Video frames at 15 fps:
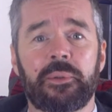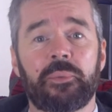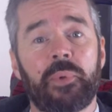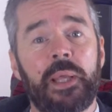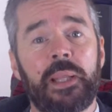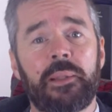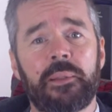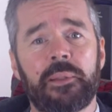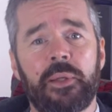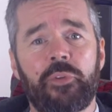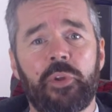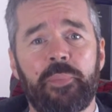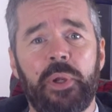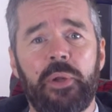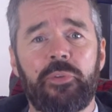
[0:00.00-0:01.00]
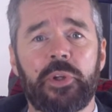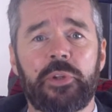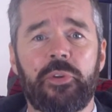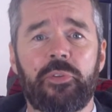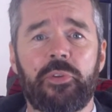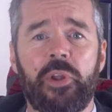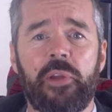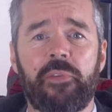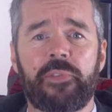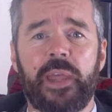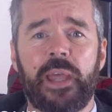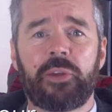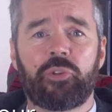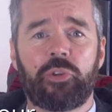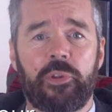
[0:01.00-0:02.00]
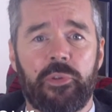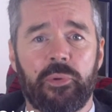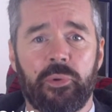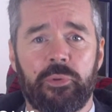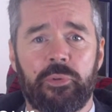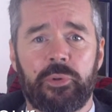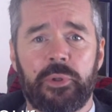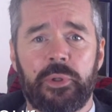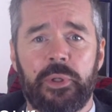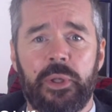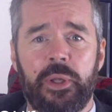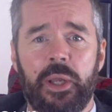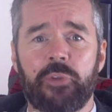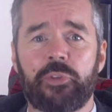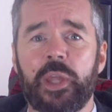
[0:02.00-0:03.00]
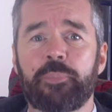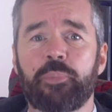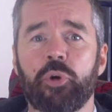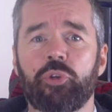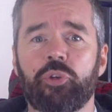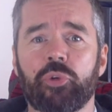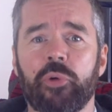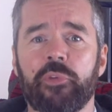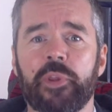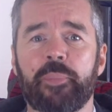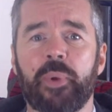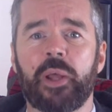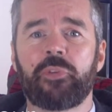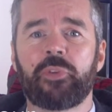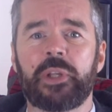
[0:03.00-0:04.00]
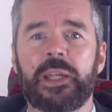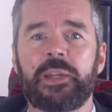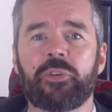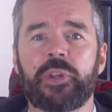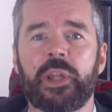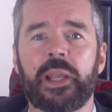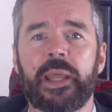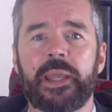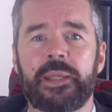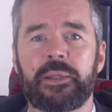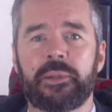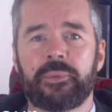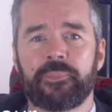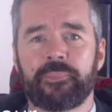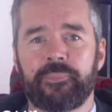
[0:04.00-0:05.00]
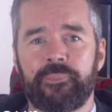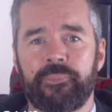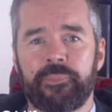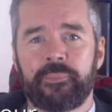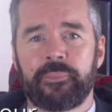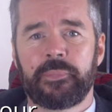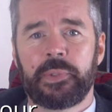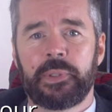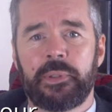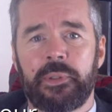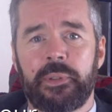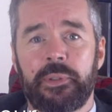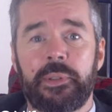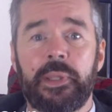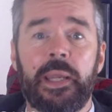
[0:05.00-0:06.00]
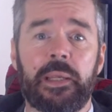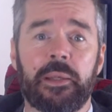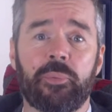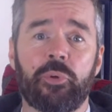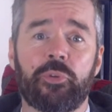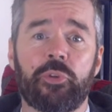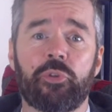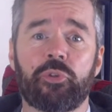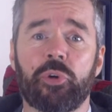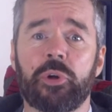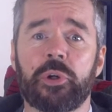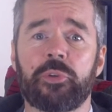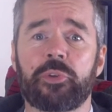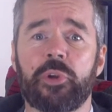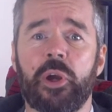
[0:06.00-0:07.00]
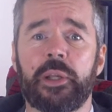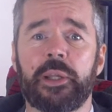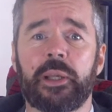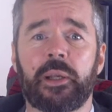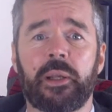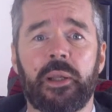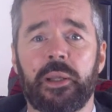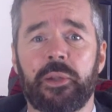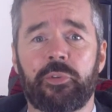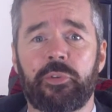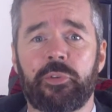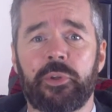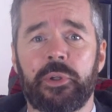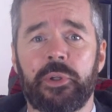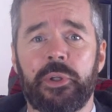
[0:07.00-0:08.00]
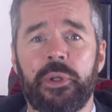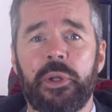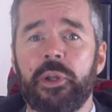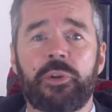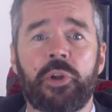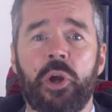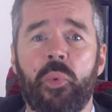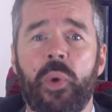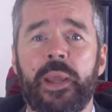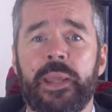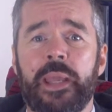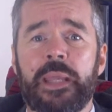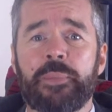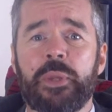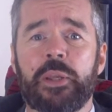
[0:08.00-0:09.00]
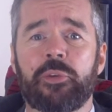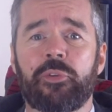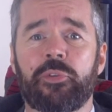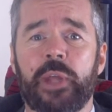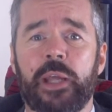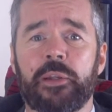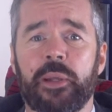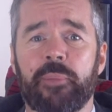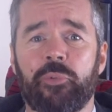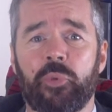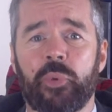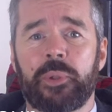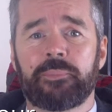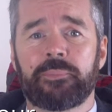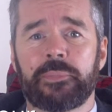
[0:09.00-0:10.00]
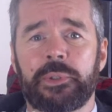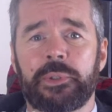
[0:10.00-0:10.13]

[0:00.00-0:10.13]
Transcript: Well, I suppose I deserved that, she thought, as they pushed her off the bus and into the lane. Naylor was the strongest girl in class. No way Amy could stand up to her.